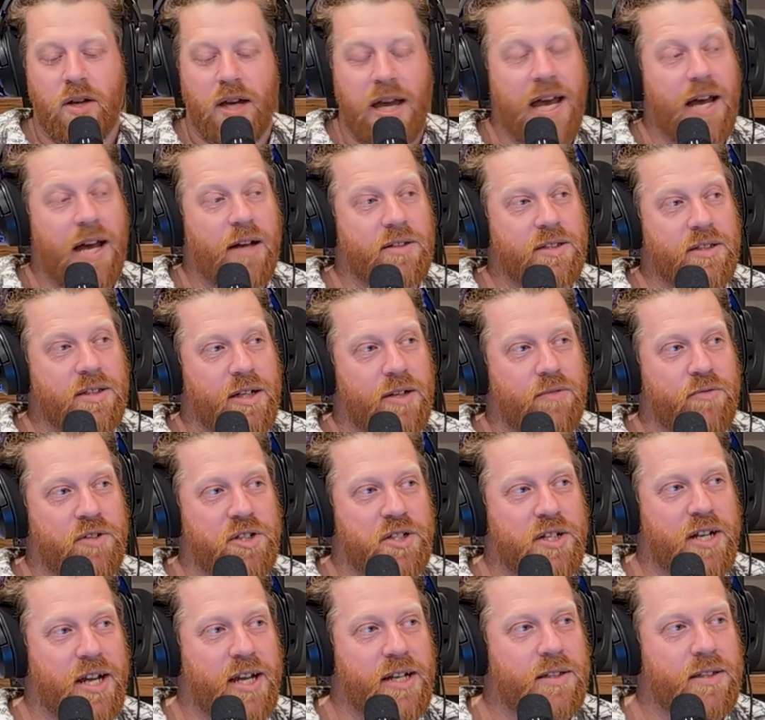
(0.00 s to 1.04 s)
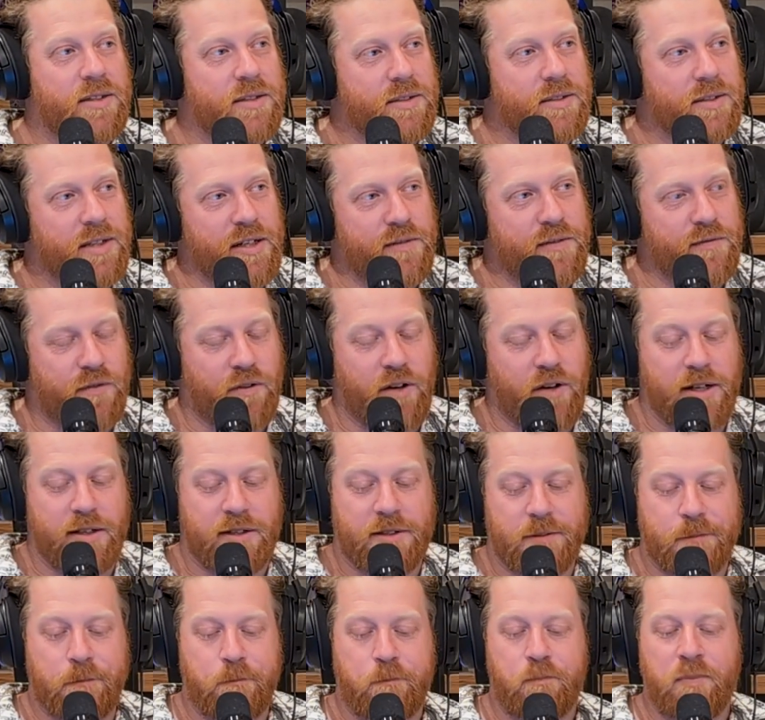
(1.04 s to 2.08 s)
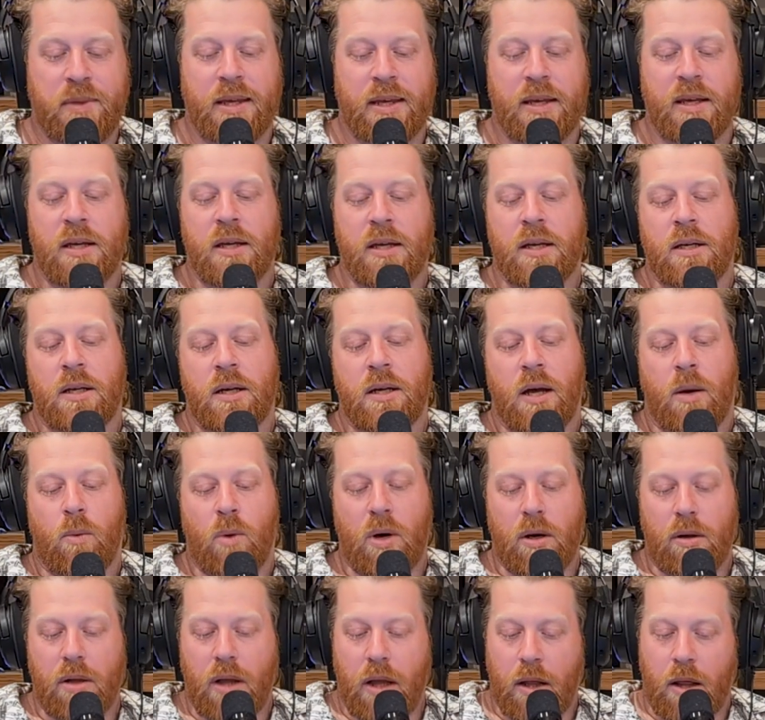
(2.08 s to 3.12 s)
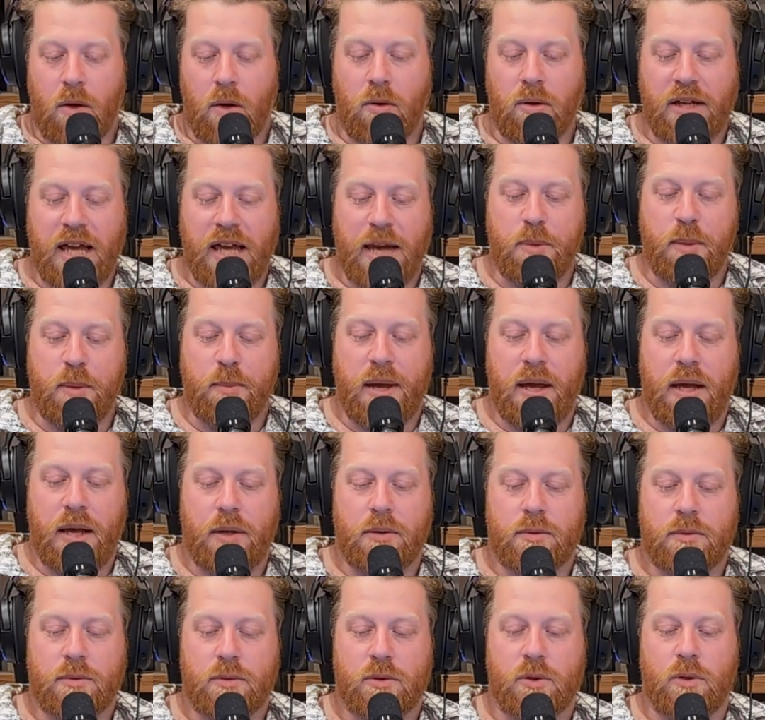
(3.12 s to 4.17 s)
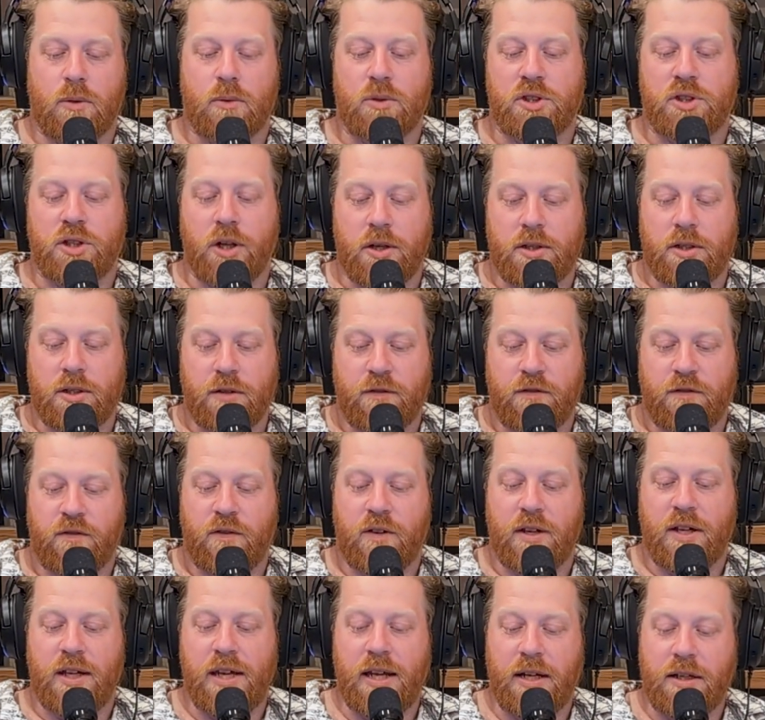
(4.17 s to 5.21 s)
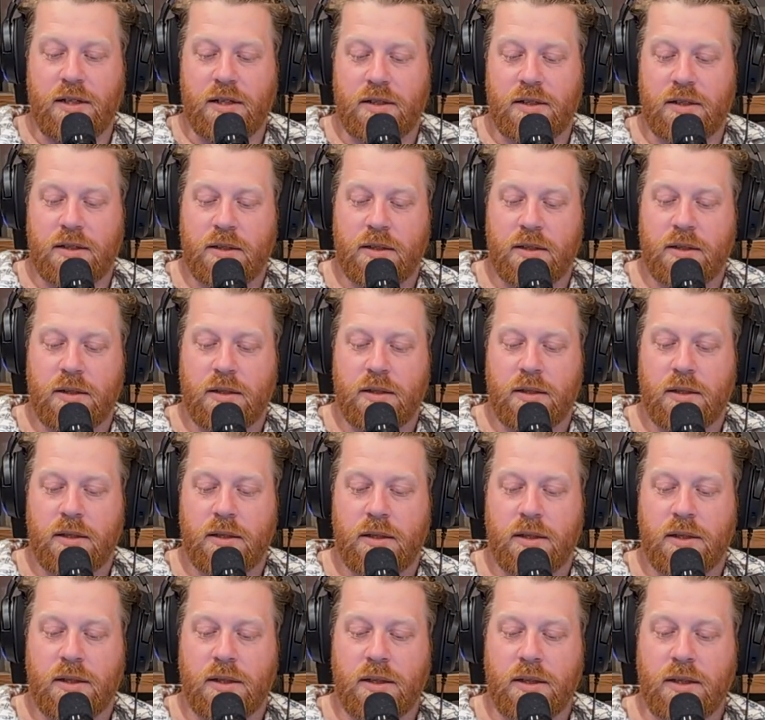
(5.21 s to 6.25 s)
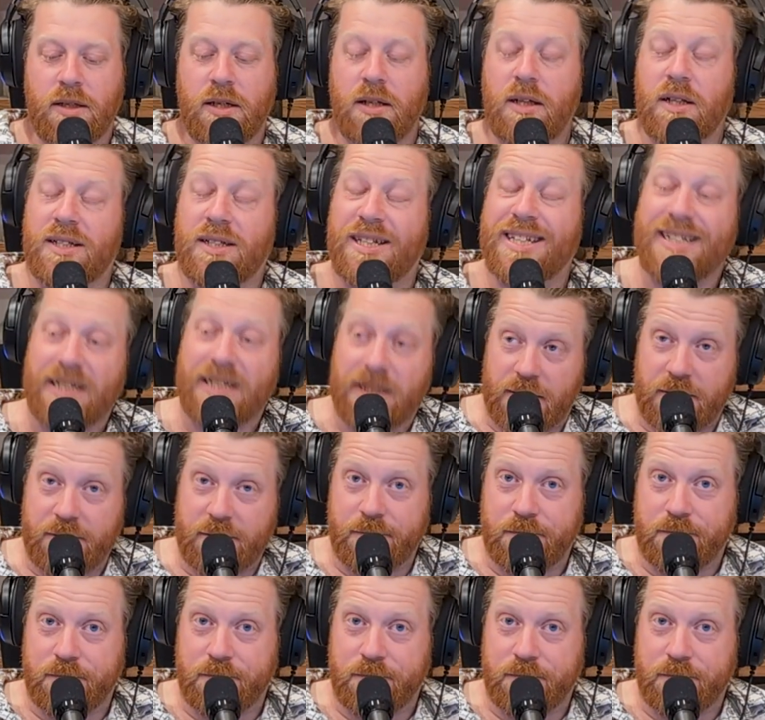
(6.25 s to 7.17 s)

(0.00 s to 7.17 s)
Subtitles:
how did it originate in France? Well, along came a man called Joseph Ignace Guillotine.